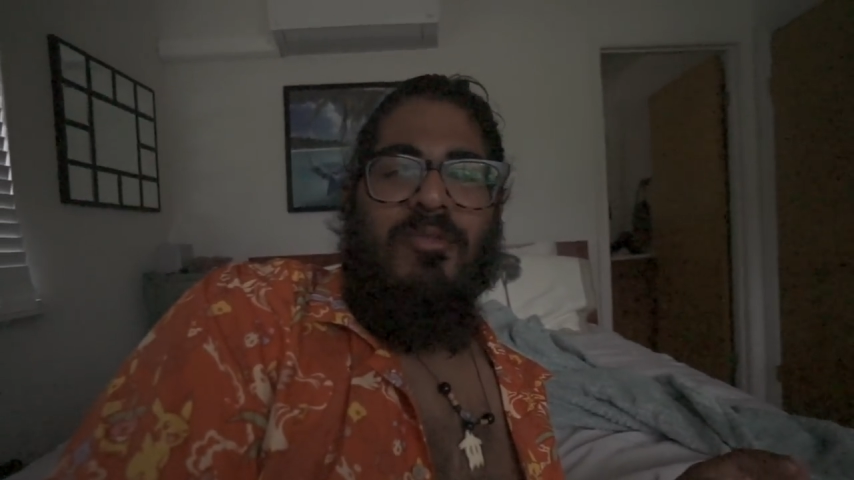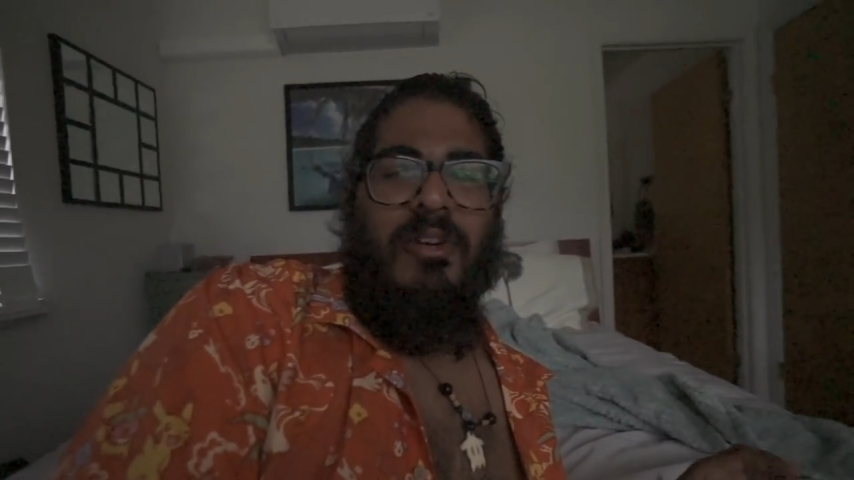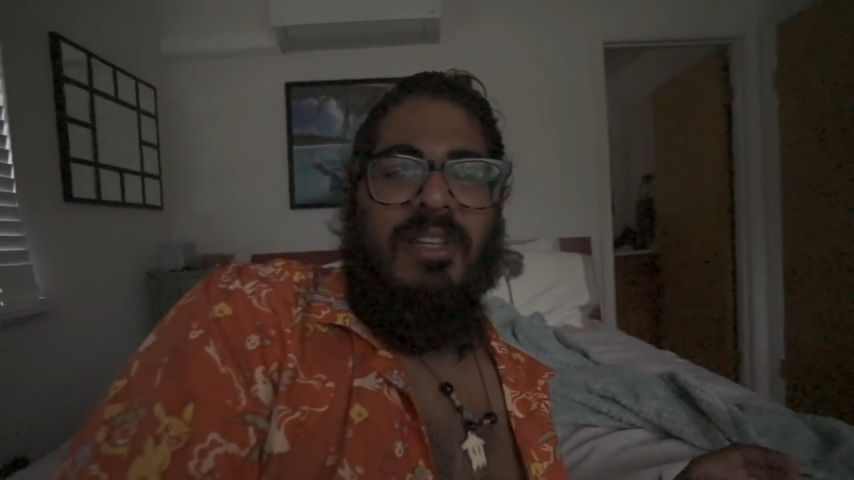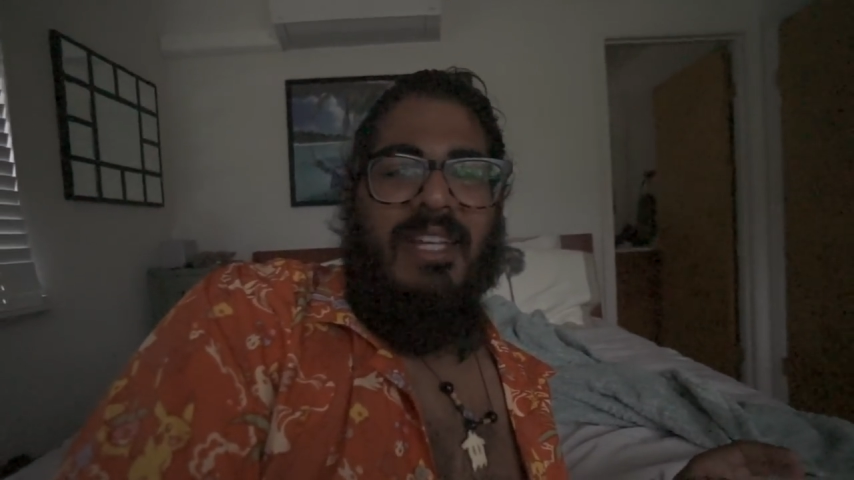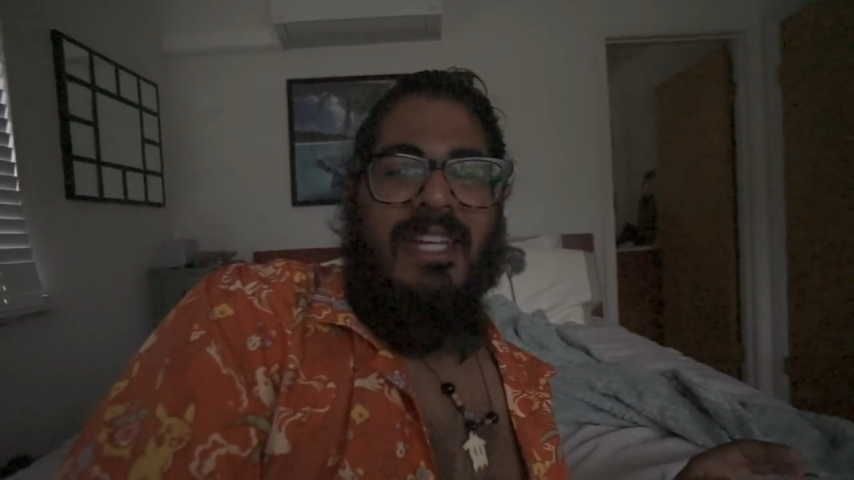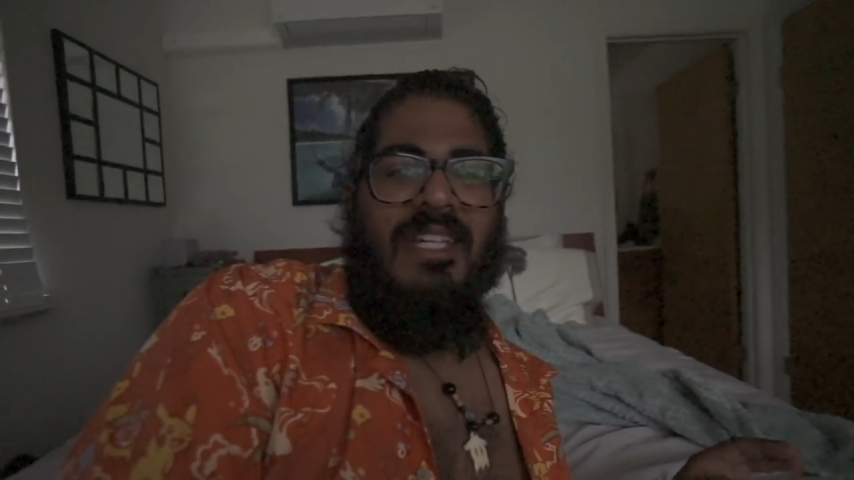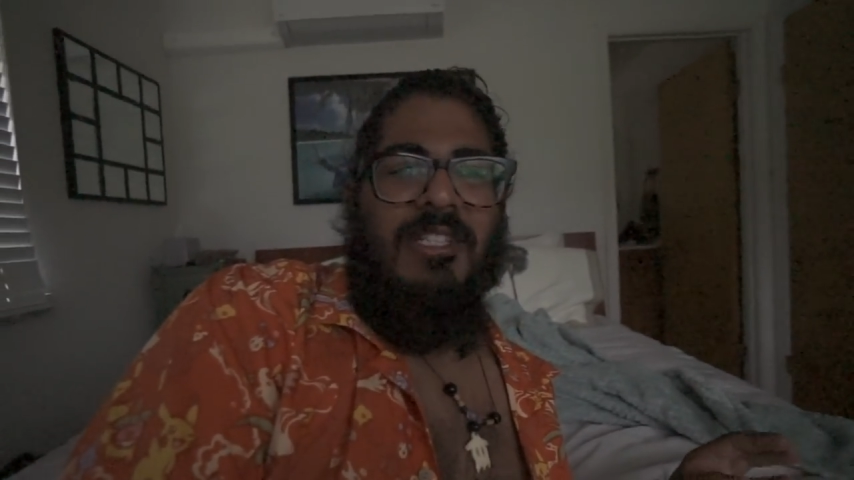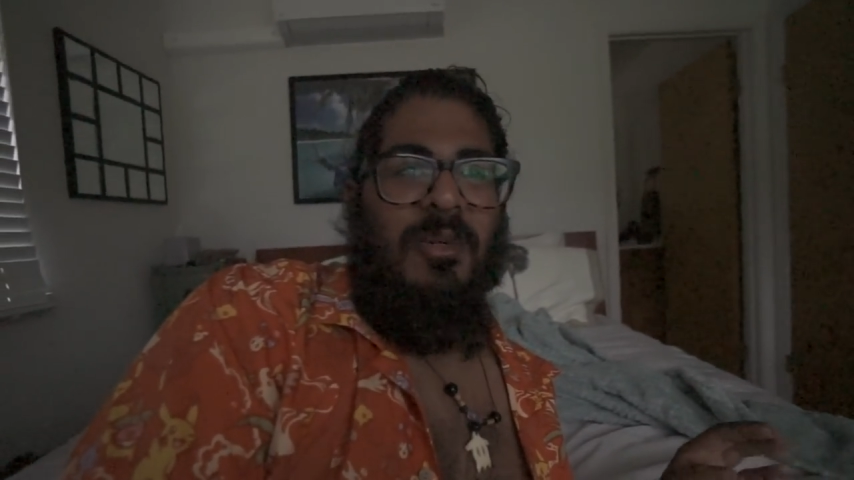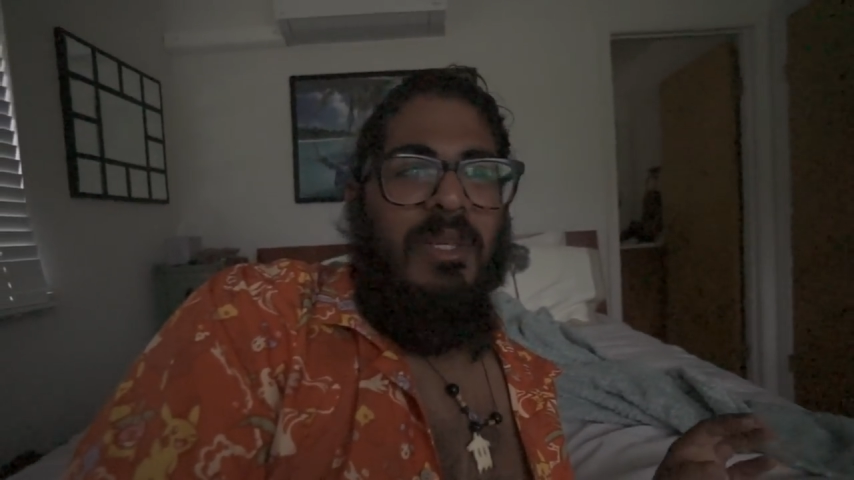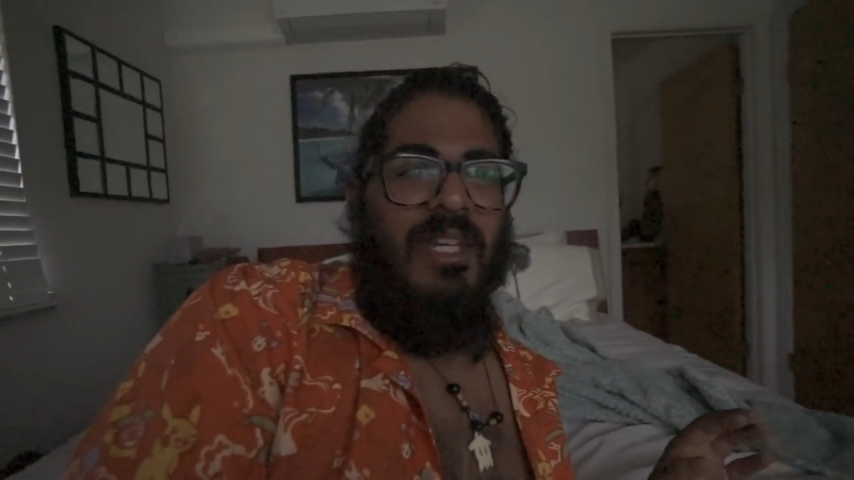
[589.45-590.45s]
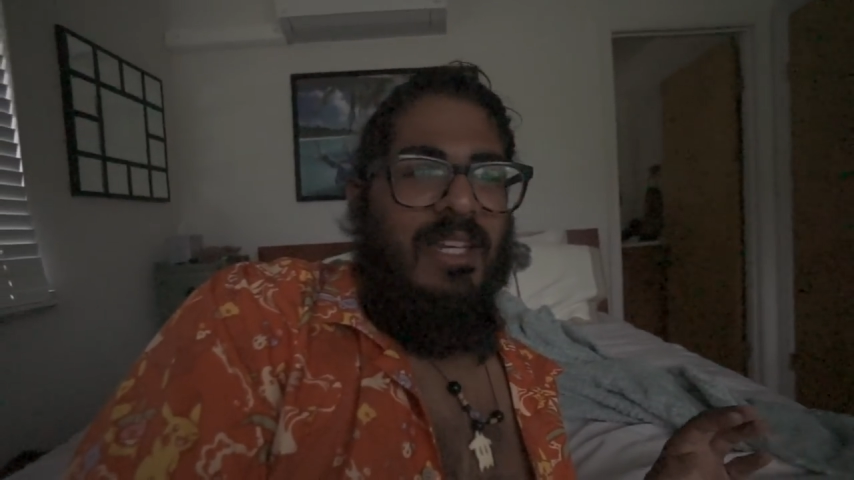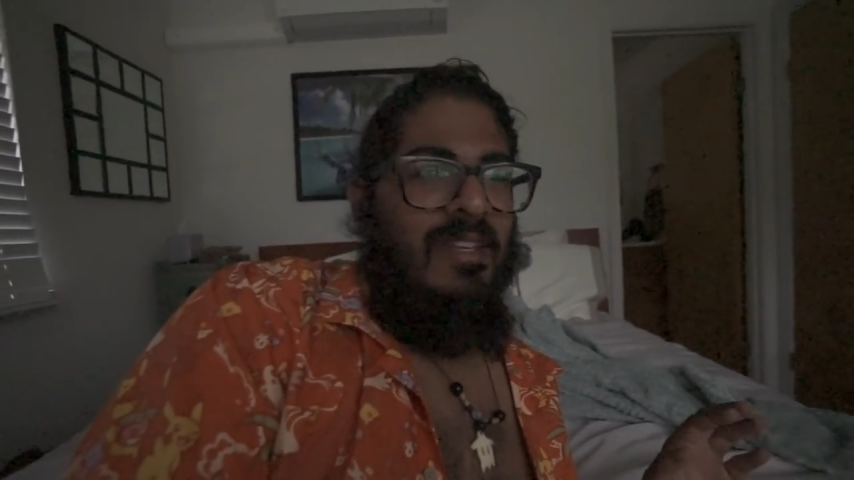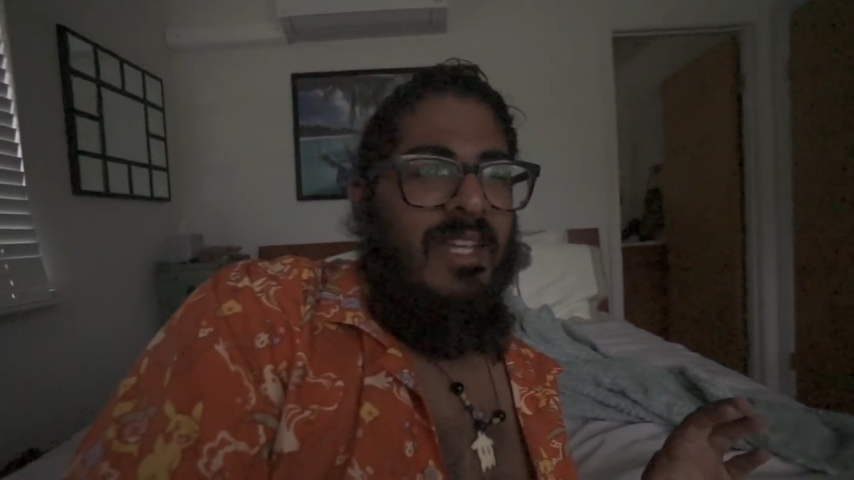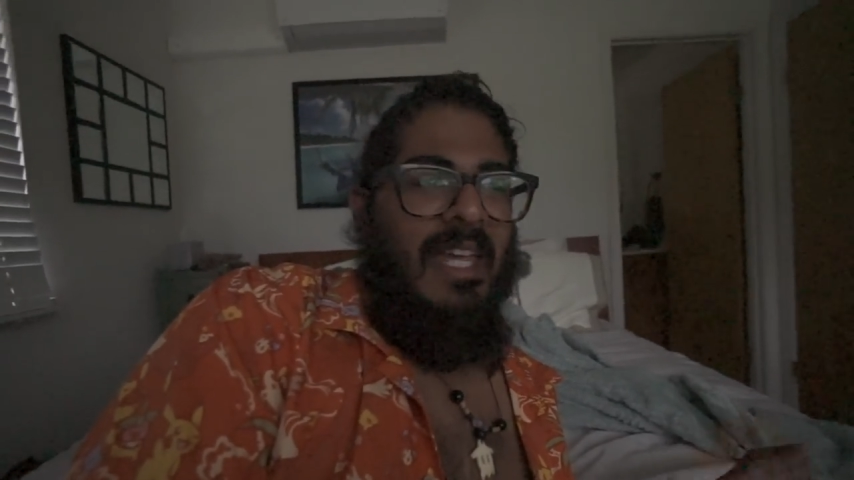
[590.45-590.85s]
friendly, so we could